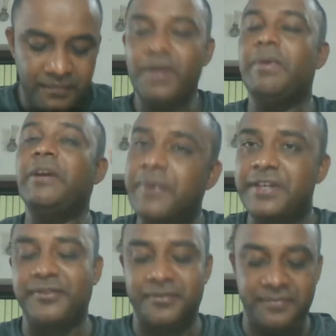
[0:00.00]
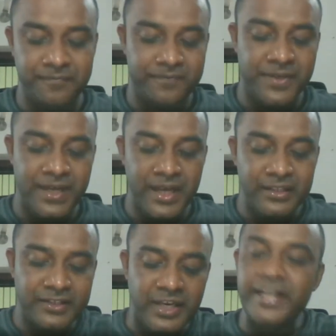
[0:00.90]
But friends, the
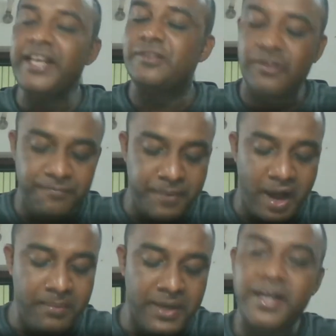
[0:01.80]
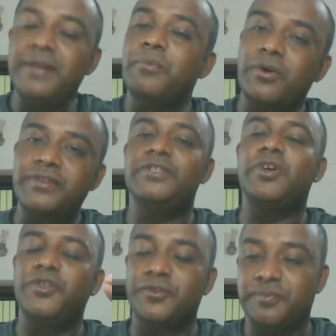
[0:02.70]
studies of Palmer and Morris
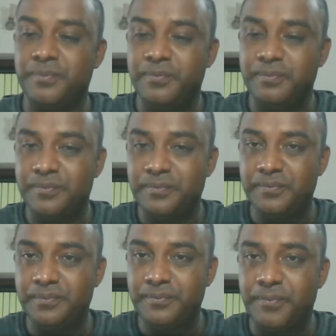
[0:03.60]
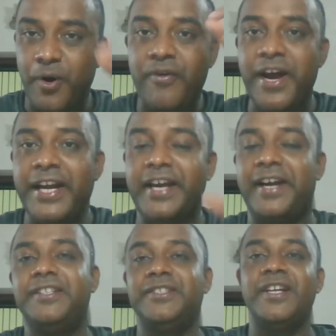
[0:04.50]
Jones
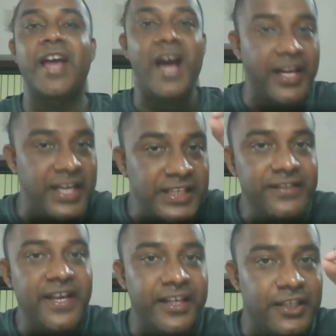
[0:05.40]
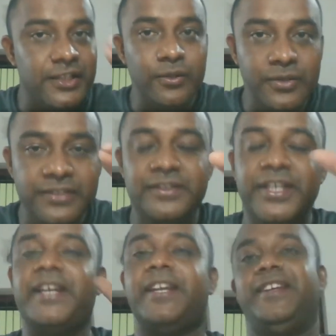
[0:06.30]
provided an insight into this
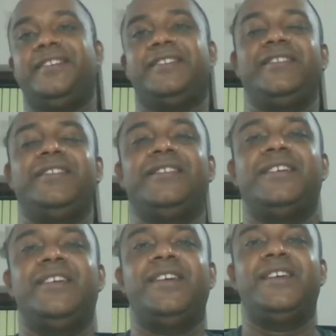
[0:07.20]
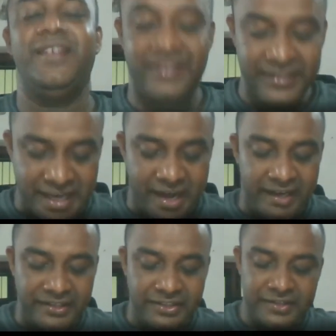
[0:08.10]
theory
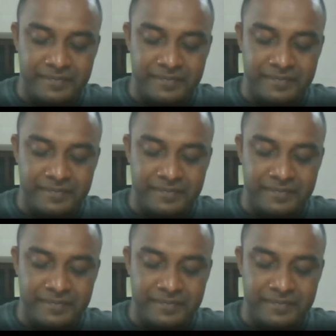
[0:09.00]
that